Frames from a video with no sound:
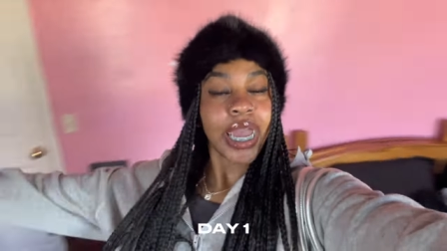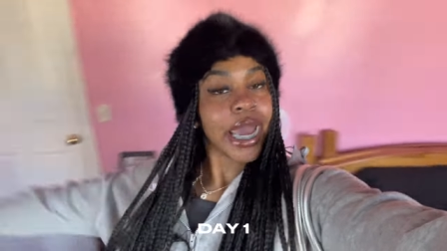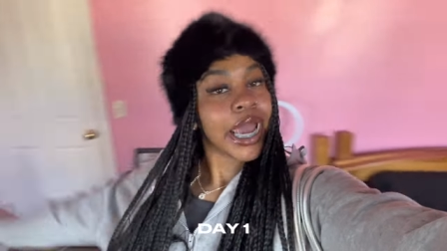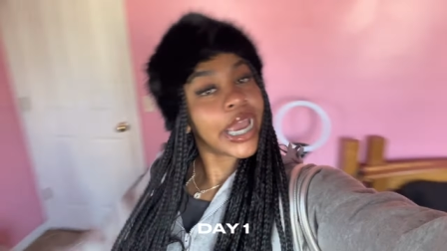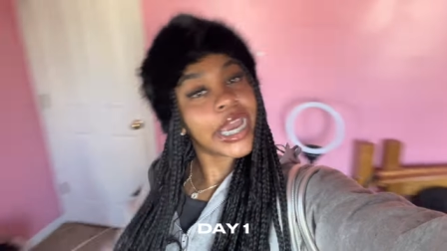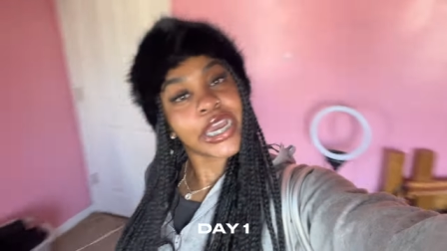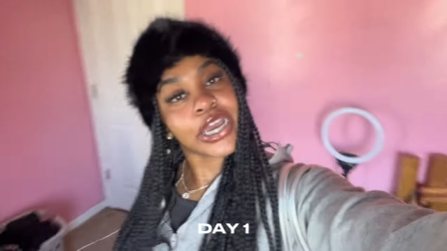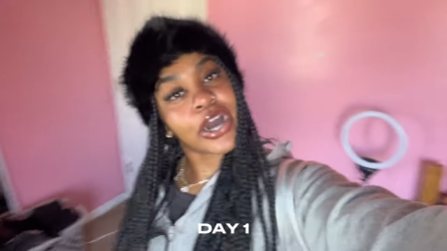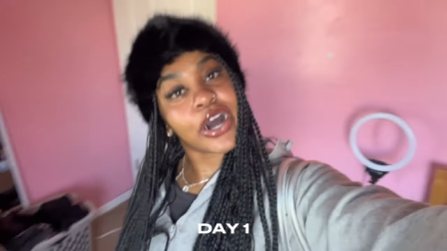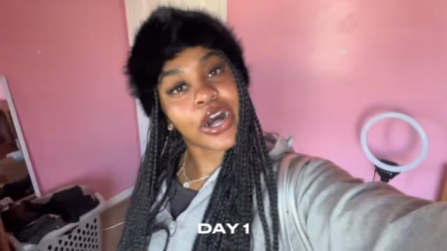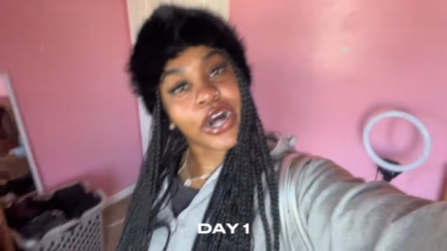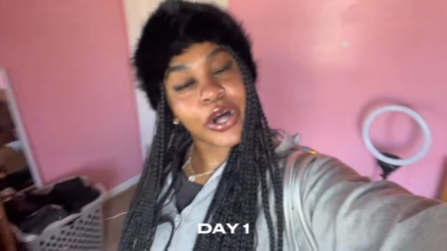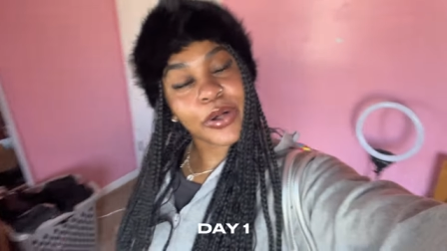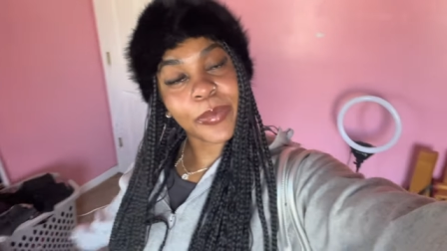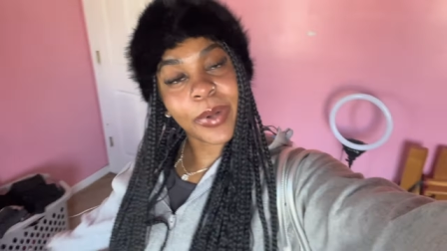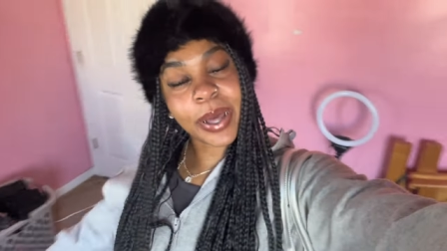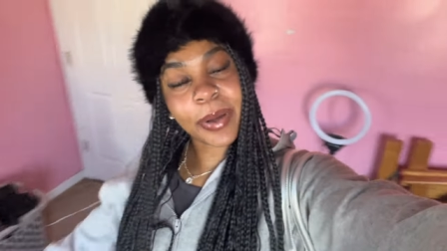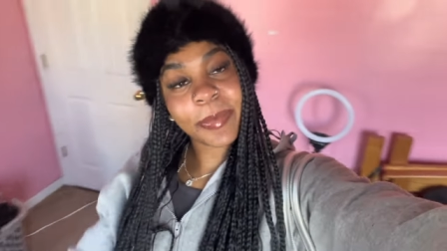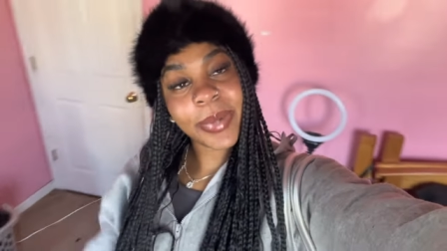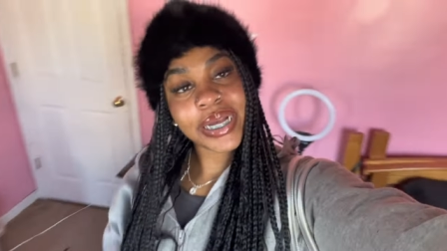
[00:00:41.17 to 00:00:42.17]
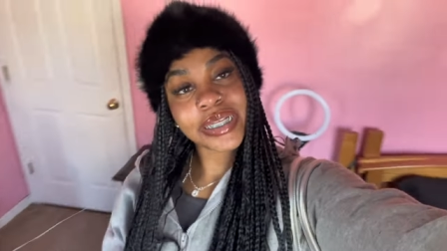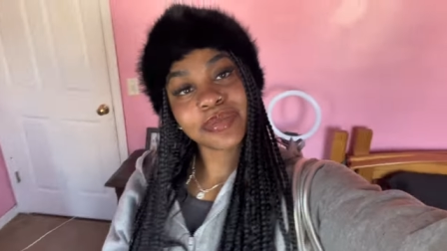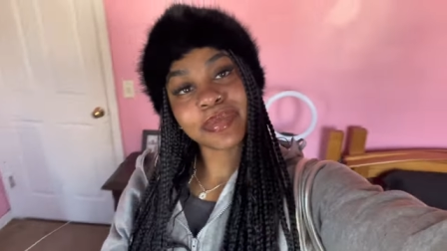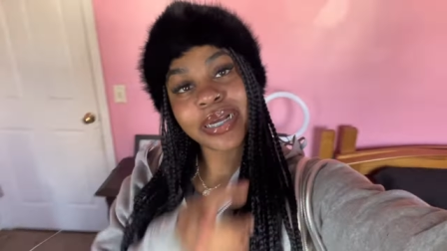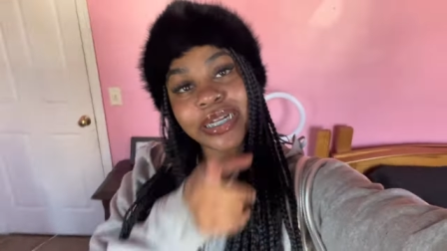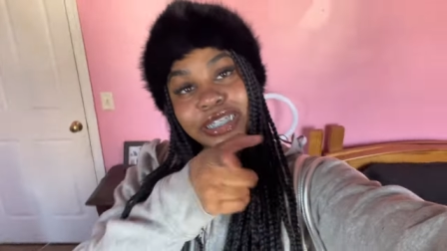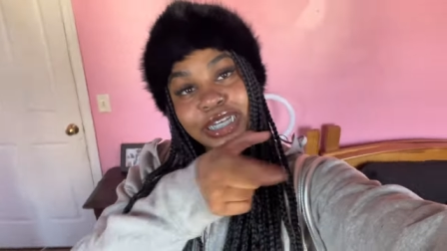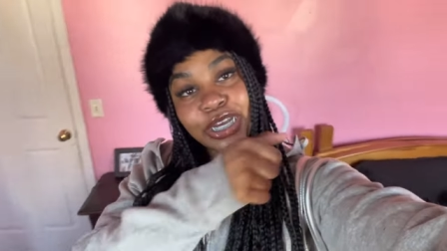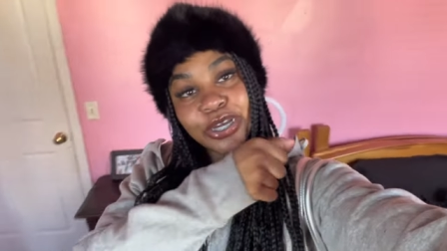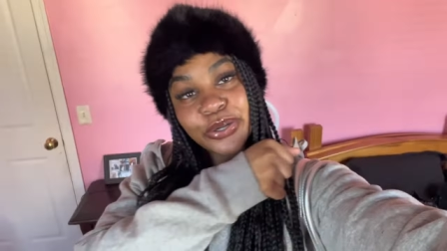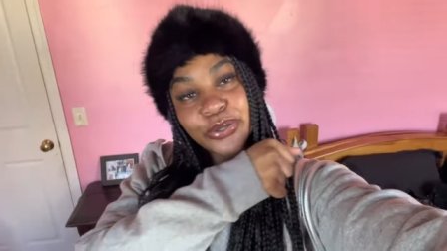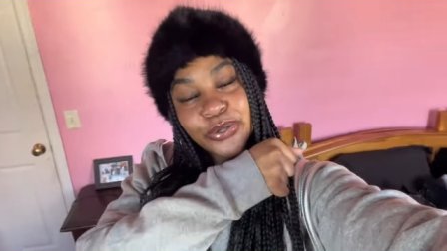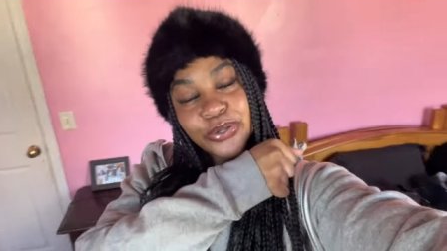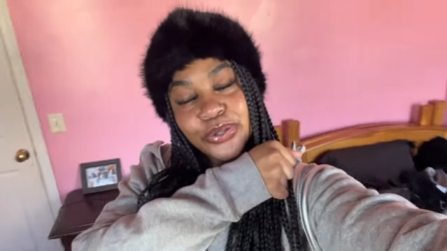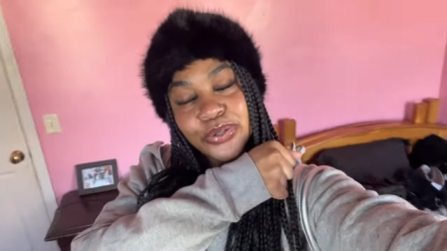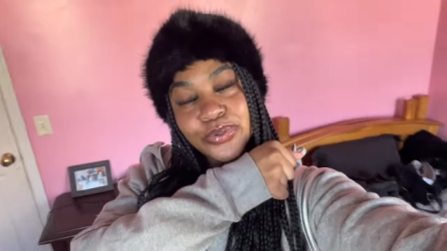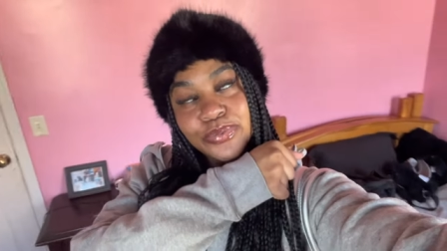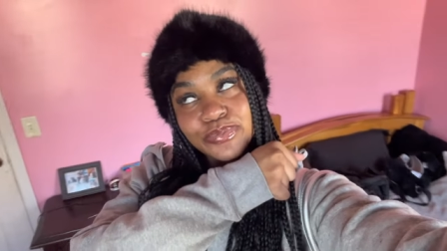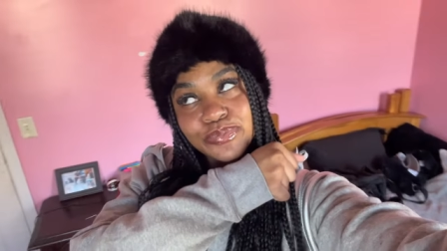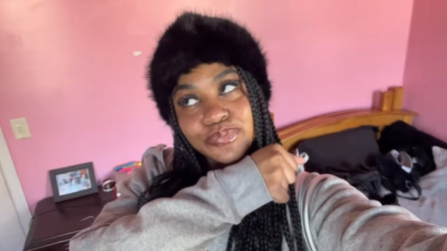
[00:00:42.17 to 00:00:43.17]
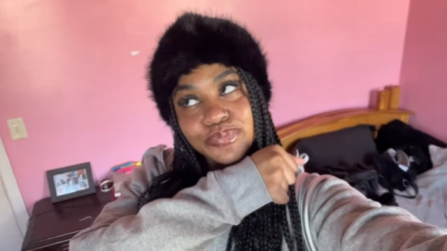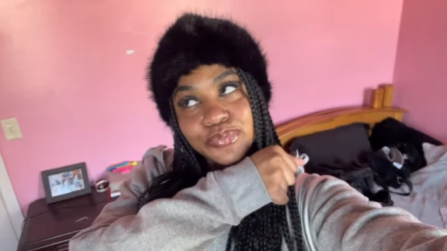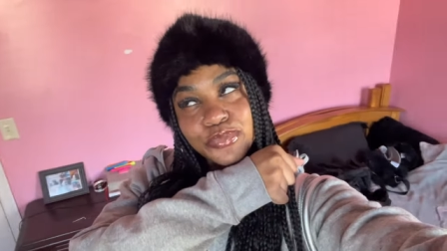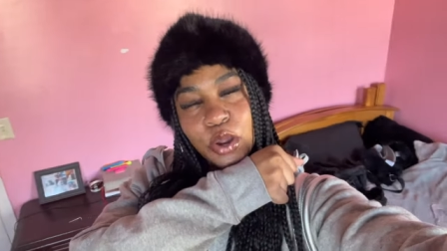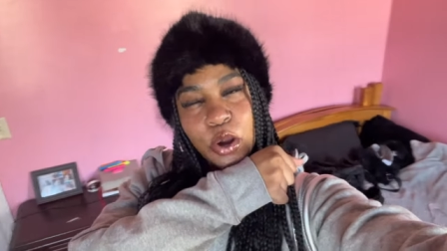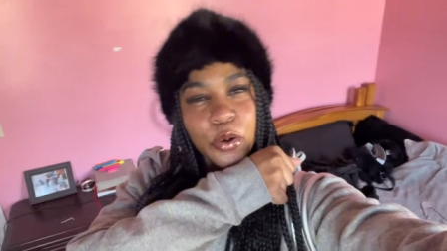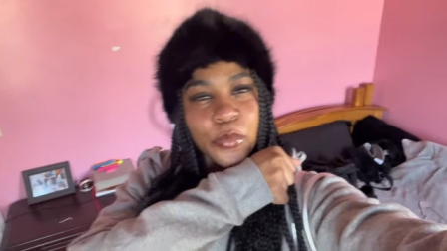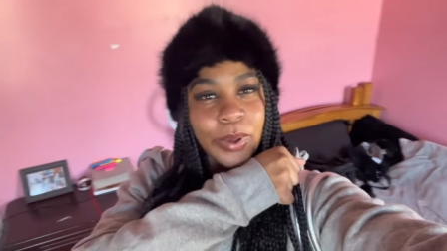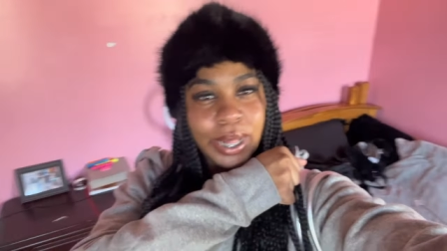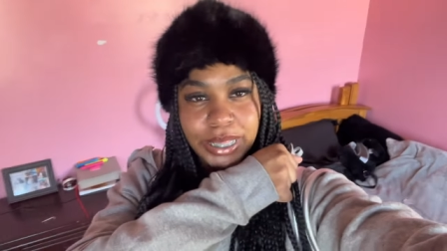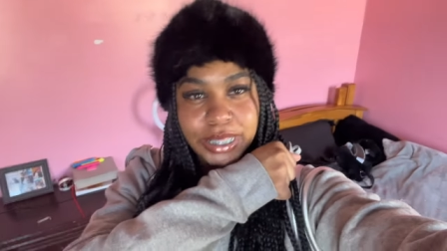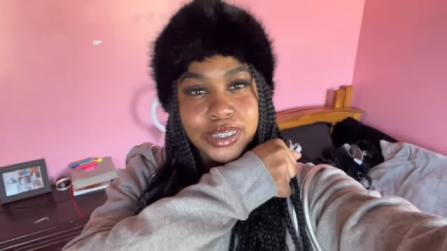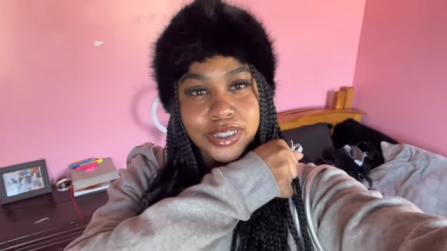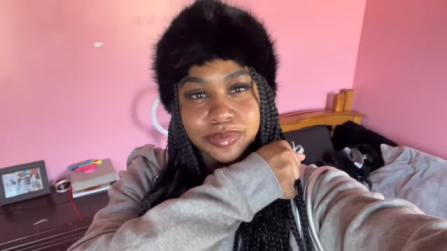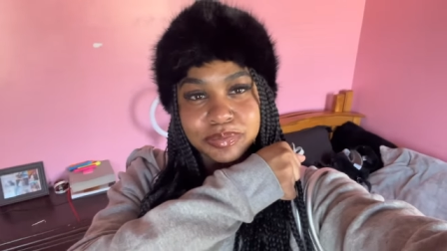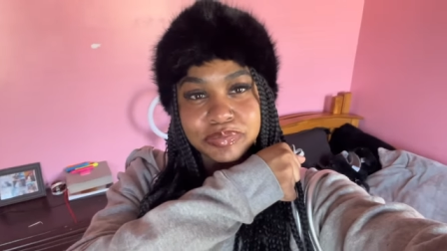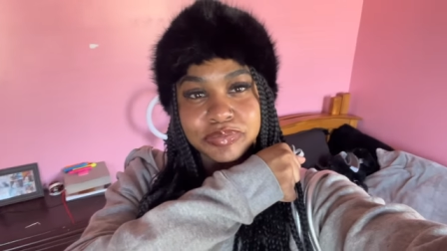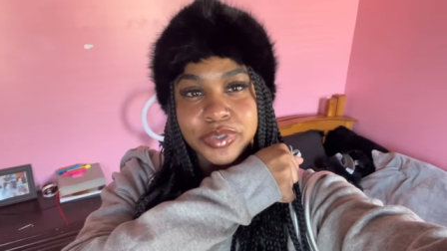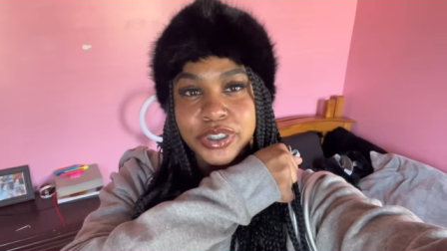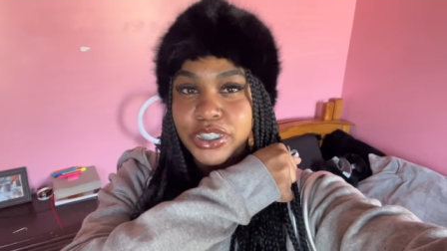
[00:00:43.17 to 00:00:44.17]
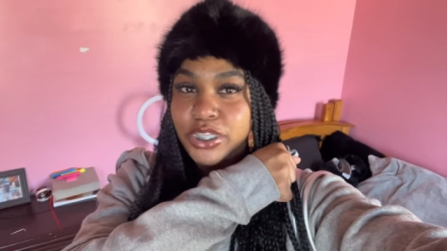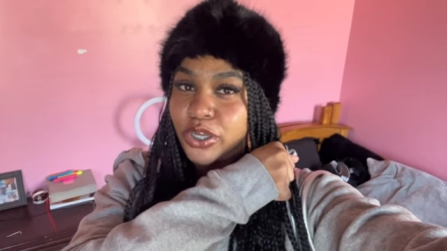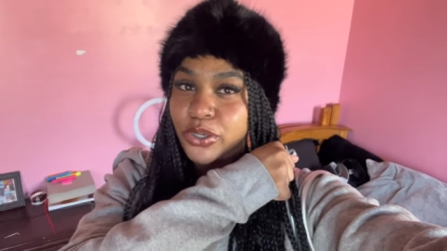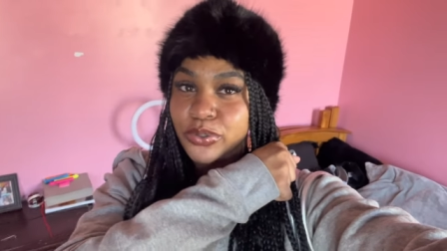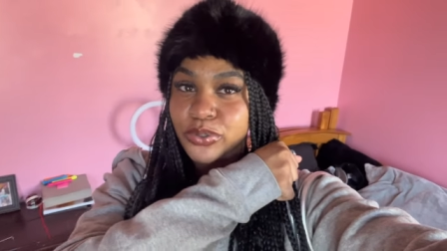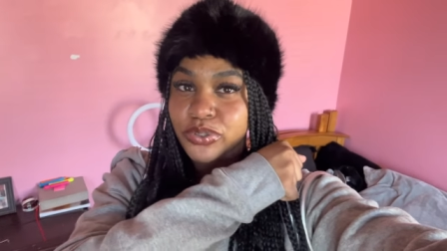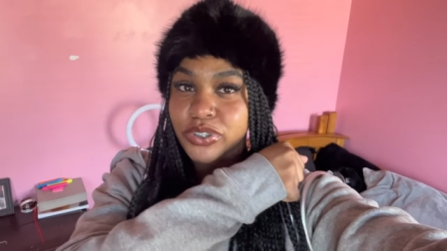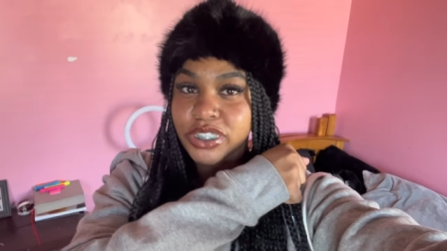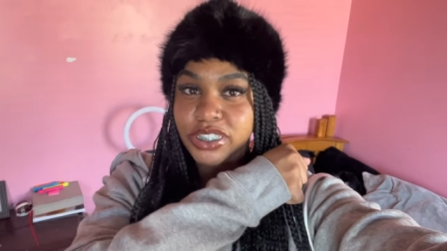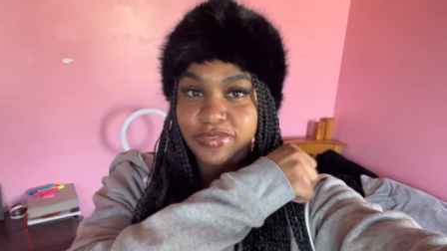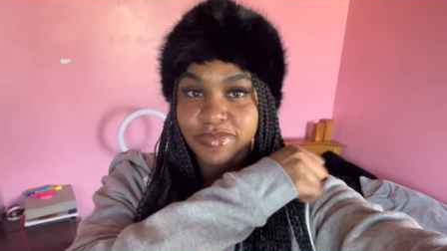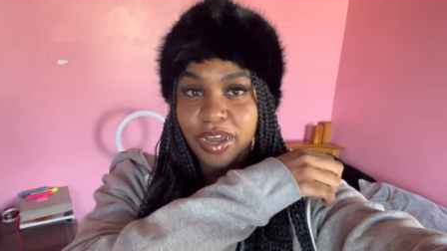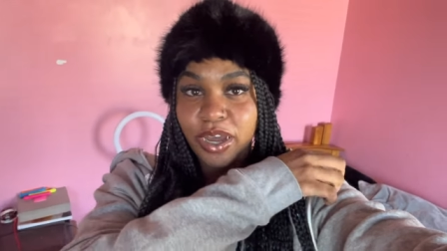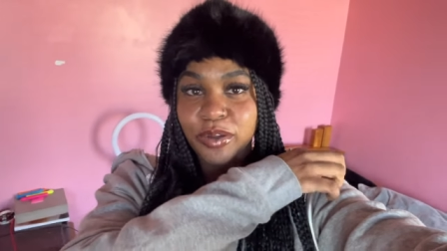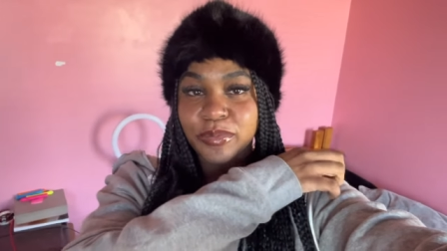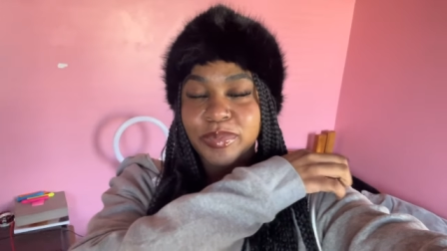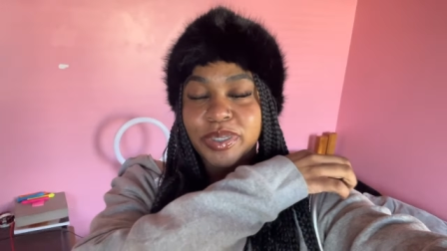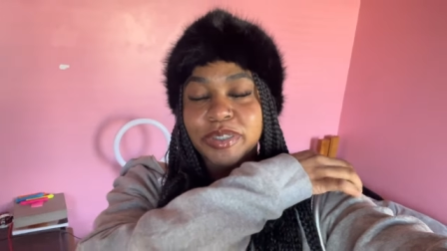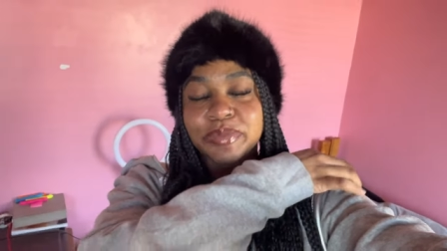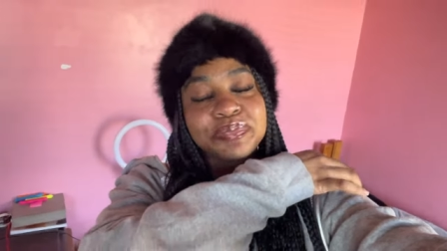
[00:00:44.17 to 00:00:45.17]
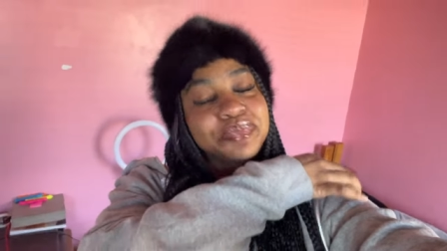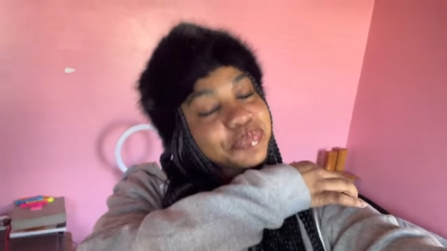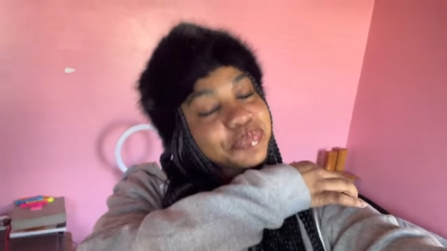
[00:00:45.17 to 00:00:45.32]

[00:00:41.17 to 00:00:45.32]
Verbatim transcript: Hey y'all, welcome back to my channel, or welcome to those who just found me.